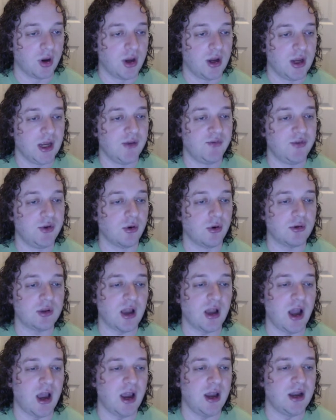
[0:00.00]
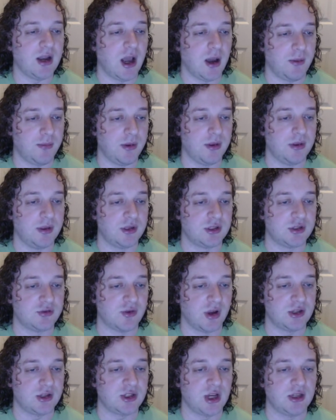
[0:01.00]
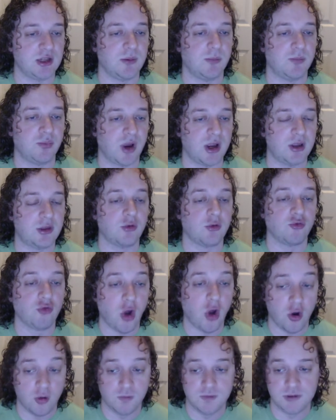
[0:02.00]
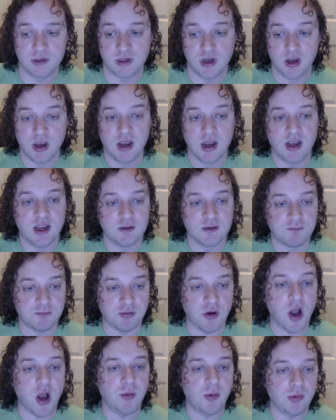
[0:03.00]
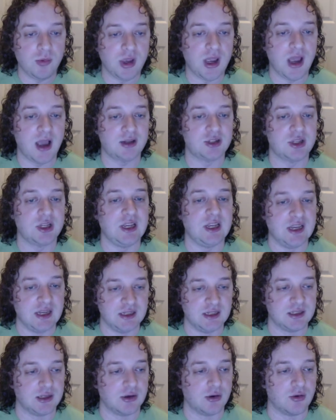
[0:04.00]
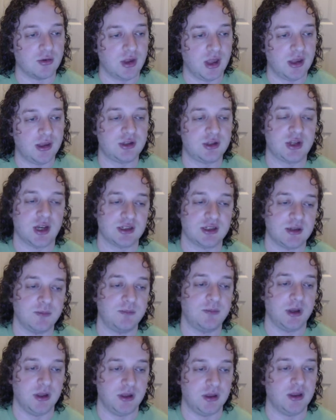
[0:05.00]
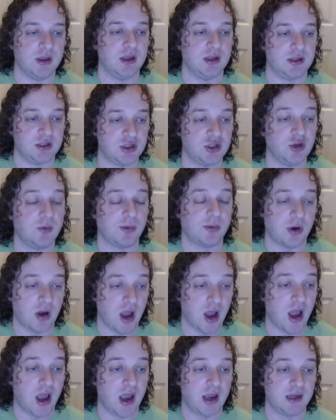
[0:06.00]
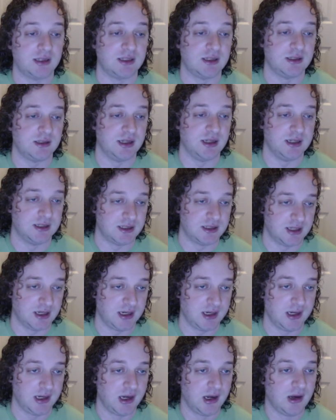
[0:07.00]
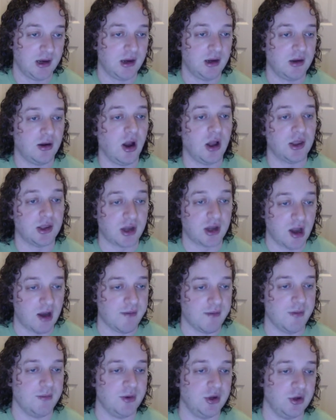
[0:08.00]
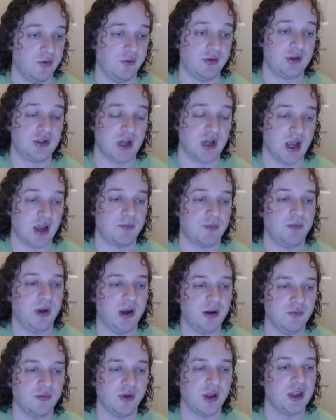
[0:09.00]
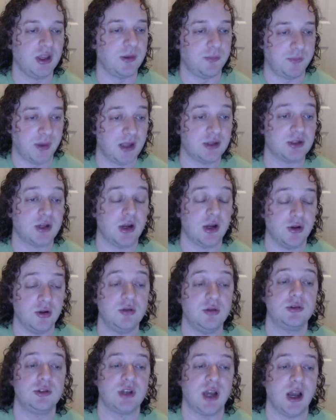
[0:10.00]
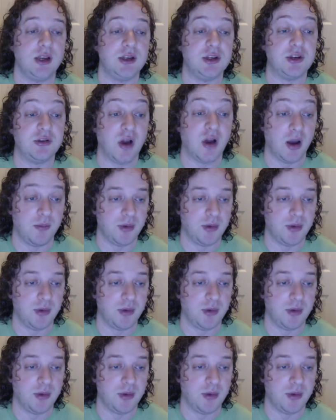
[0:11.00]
if you're tied up, the strength check to break the ropes is probably actually easier than the checks to beat this super high DC on the combat maneuver check, but it really depends on who tied you up.